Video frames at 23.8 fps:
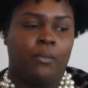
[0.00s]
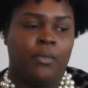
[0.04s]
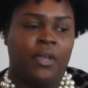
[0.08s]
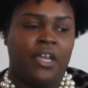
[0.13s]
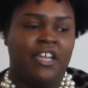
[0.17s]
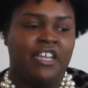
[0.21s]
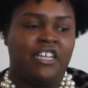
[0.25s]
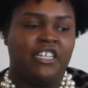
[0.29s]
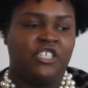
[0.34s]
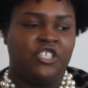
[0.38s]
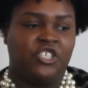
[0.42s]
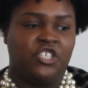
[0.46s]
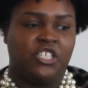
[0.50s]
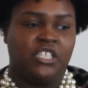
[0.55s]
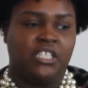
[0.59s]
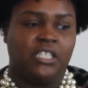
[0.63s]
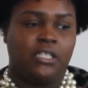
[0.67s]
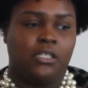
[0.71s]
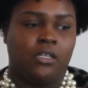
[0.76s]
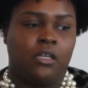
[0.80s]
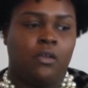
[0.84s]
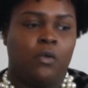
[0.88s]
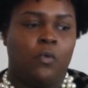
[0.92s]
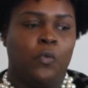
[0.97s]
It's just
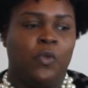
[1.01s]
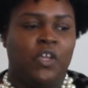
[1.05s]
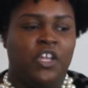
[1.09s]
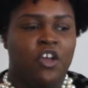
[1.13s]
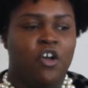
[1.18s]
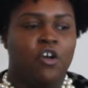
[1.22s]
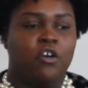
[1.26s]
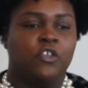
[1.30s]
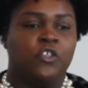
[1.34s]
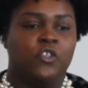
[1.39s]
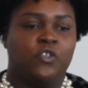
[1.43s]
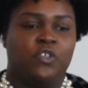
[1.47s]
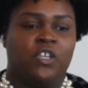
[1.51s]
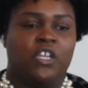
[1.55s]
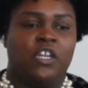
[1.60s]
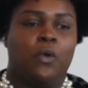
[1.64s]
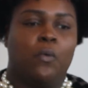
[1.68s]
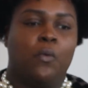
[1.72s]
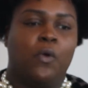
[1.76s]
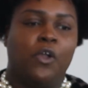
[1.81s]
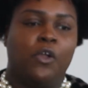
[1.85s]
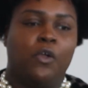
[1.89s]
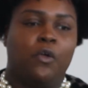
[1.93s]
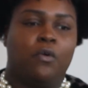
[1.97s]
we also need to
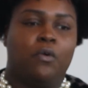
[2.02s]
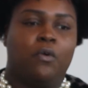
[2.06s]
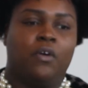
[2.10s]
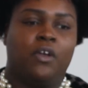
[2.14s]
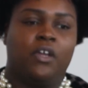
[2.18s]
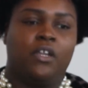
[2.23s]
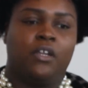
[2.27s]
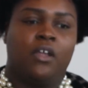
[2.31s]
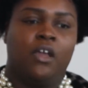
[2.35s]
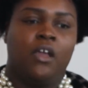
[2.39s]
work on